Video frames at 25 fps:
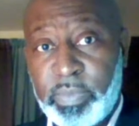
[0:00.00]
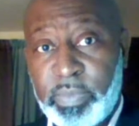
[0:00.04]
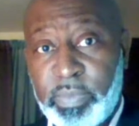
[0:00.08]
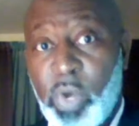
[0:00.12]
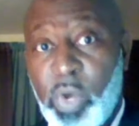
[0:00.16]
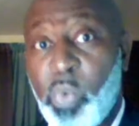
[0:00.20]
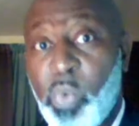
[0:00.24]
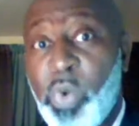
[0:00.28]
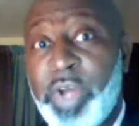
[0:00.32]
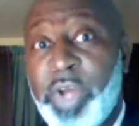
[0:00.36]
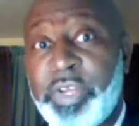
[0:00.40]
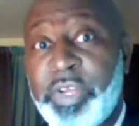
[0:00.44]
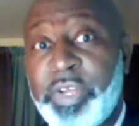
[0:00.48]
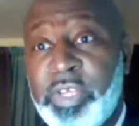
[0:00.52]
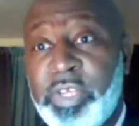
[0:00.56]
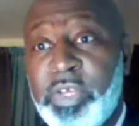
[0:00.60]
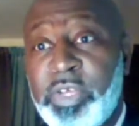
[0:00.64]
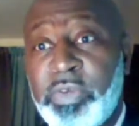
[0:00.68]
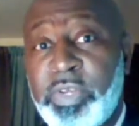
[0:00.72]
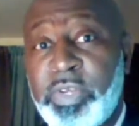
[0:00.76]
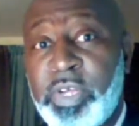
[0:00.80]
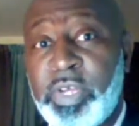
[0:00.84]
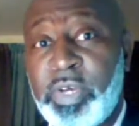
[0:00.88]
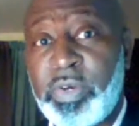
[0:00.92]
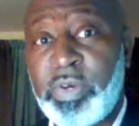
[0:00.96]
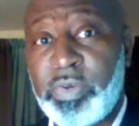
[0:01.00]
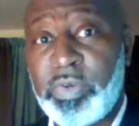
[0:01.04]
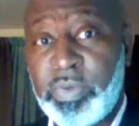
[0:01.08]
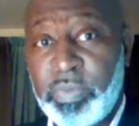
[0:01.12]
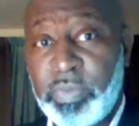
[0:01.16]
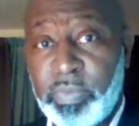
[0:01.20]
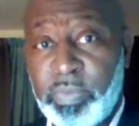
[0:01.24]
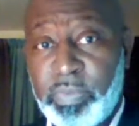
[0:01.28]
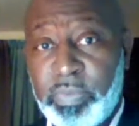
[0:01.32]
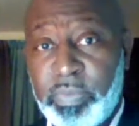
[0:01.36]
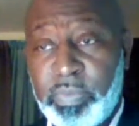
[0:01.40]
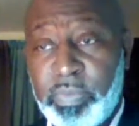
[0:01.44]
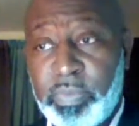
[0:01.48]
What do you do?
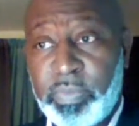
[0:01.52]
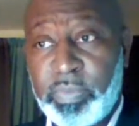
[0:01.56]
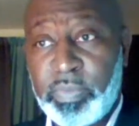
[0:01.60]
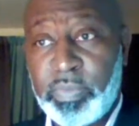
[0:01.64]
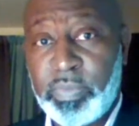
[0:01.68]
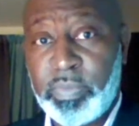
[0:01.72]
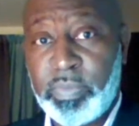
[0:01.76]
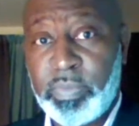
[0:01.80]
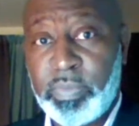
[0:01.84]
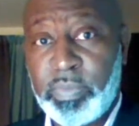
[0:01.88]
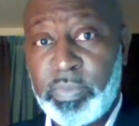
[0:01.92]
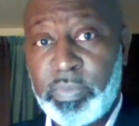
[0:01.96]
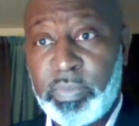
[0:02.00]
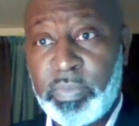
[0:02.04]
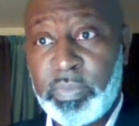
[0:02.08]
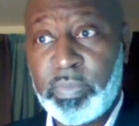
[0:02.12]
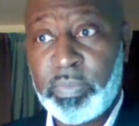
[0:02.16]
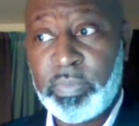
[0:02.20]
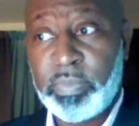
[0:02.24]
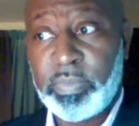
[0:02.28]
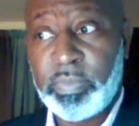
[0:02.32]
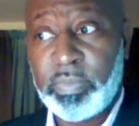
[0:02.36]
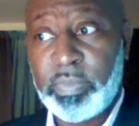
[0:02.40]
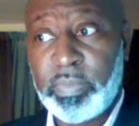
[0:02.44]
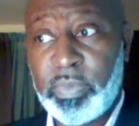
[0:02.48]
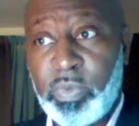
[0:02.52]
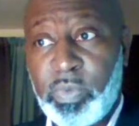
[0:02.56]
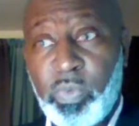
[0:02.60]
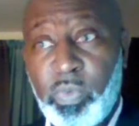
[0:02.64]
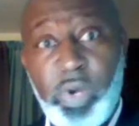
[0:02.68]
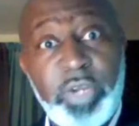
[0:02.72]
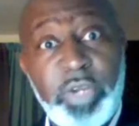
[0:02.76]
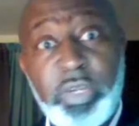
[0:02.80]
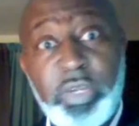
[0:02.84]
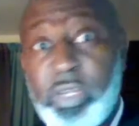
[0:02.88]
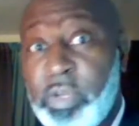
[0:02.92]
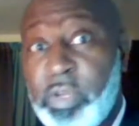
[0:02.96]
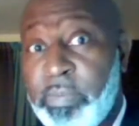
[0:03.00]

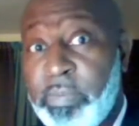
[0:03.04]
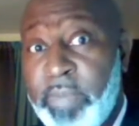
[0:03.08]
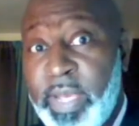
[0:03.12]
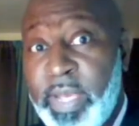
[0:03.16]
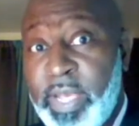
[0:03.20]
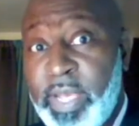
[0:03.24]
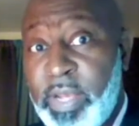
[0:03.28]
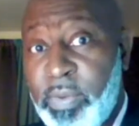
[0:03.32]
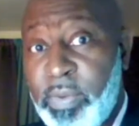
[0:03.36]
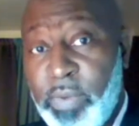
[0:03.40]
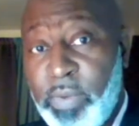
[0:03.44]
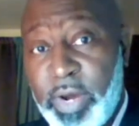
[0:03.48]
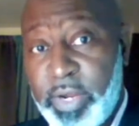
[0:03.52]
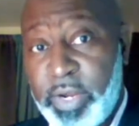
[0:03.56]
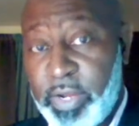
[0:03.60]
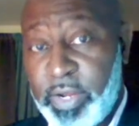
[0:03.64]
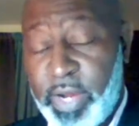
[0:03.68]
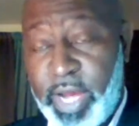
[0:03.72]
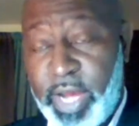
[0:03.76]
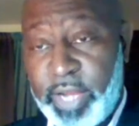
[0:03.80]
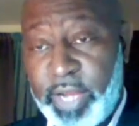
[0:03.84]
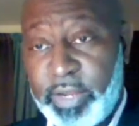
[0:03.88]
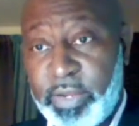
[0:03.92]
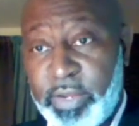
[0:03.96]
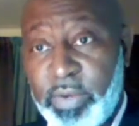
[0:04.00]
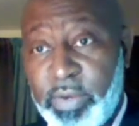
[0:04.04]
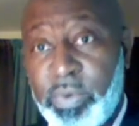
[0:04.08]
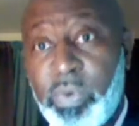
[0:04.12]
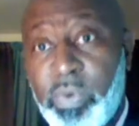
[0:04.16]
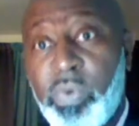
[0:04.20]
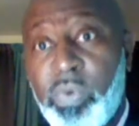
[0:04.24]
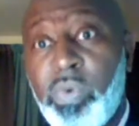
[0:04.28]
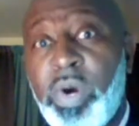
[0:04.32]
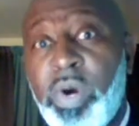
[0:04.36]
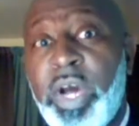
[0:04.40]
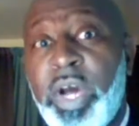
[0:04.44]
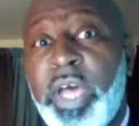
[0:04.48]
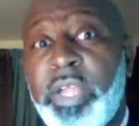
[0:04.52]
What do you mean? What do I do?
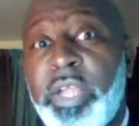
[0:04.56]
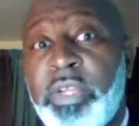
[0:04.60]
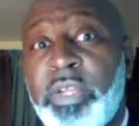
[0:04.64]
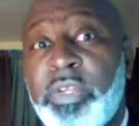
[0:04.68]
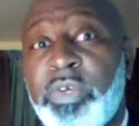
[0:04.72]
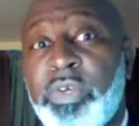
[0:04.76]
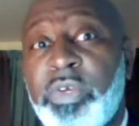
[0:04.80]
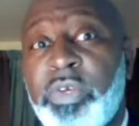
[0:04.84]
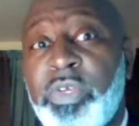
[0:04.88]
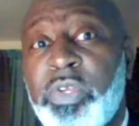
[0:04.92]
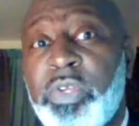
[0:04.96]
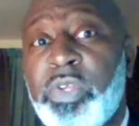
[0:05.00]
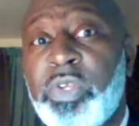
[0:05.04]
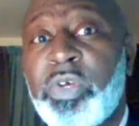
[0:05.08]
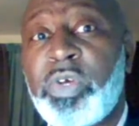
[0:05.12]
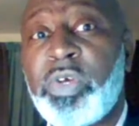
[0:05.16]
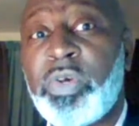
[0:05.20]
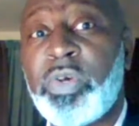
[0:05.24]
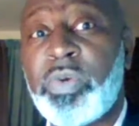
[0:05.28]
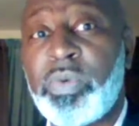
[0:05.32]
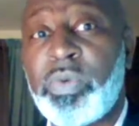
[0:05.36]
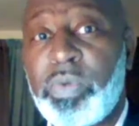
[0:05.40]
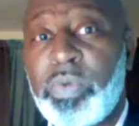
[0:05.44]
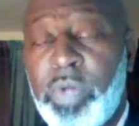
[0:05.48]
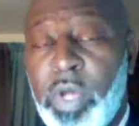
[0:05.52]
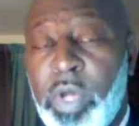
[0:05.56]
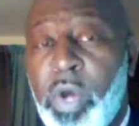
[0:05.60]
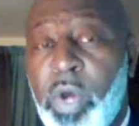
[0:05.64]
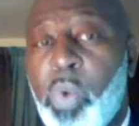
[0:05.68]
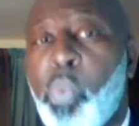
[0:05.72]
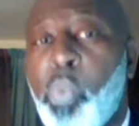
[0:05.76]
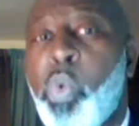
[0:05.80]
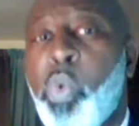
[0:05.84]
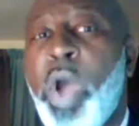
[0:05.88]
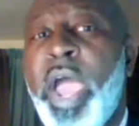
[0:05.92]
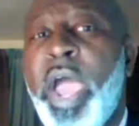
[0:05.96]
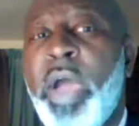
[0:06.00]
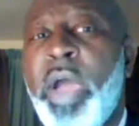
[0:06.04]
What do you do?
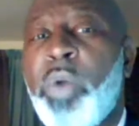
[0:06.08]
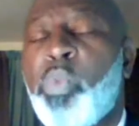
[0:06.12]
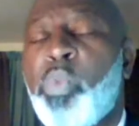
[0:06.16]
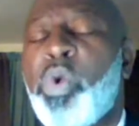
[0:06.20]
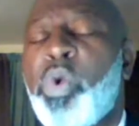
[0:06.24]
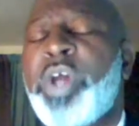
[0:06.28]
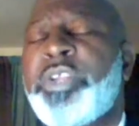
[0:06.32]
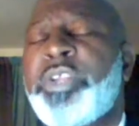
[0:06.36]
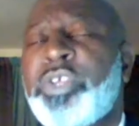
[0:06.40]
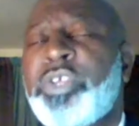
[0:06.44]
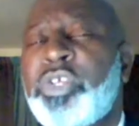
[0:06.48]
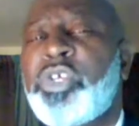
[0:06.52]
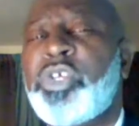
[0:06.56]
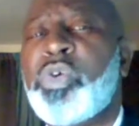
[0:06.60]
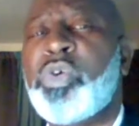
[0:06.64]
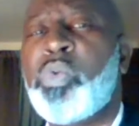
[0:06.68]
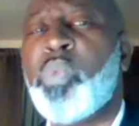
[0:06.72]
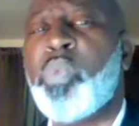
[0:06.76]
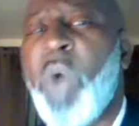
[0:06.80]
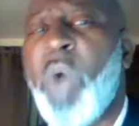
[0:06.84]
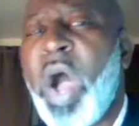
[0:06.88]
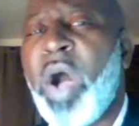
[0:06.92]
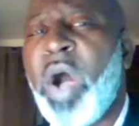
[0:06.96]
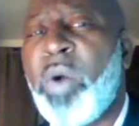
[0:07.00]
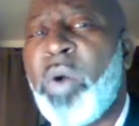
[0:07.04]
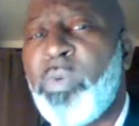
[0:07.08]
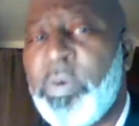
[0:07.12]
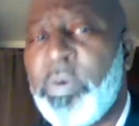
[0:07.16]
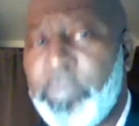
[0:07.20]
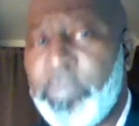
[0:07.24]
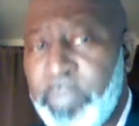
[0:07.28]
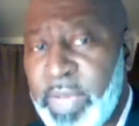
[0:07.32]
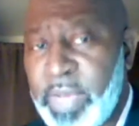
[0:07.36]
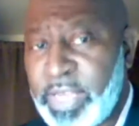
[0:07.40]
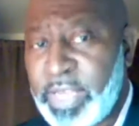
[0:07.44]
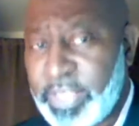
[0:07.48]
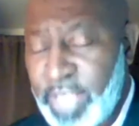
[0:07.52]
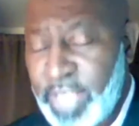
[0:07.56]
What what do you want with
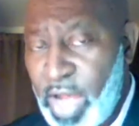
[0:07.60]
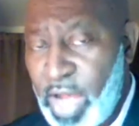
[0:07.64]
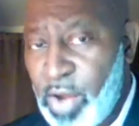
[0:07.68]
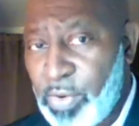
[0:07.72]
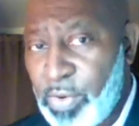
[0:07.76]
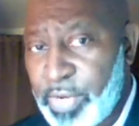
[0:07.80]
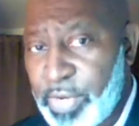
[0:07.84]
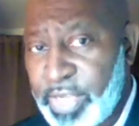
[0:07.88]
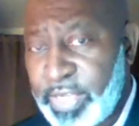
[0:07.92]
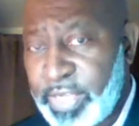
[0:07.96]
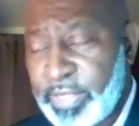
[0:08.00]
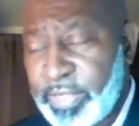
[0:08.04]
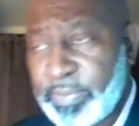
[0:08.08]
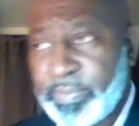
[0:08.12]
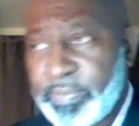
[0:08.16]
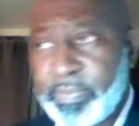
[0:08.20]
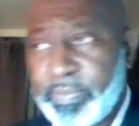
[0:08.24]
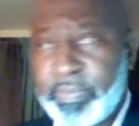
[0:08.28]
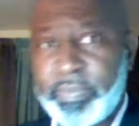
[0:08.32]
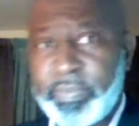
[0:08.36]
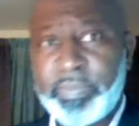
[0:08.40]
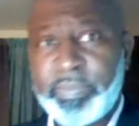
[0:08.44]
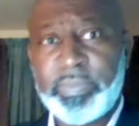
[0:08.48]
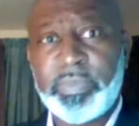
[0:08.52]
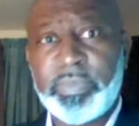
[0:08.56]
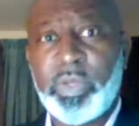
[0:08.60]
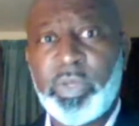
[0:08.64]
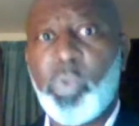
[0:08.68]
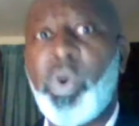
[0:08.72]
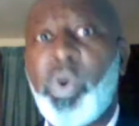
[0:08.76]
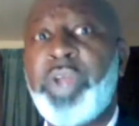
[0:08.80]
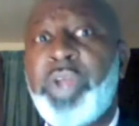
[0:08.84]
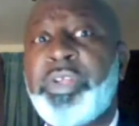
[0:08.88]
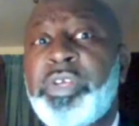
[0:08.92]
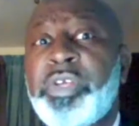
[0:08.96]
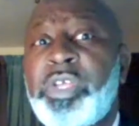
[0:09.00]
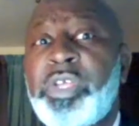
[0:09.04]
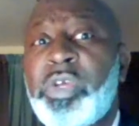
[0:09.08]
me, Tony?
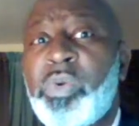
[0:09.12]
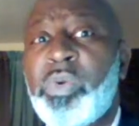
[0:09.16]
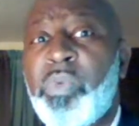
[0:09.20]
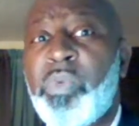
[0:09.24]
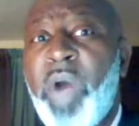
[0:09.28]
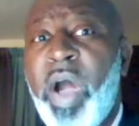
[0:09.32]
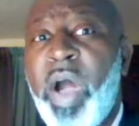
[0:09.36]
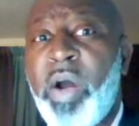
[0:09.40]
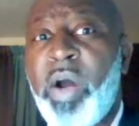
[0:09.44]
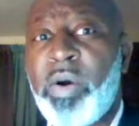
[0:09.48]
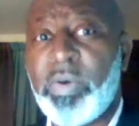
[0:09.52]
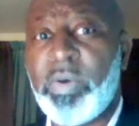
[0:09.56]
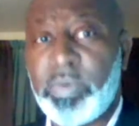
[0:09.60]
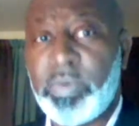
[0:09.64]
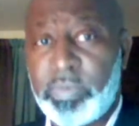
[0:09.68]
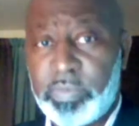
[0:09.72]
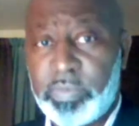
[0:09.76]
What do you want?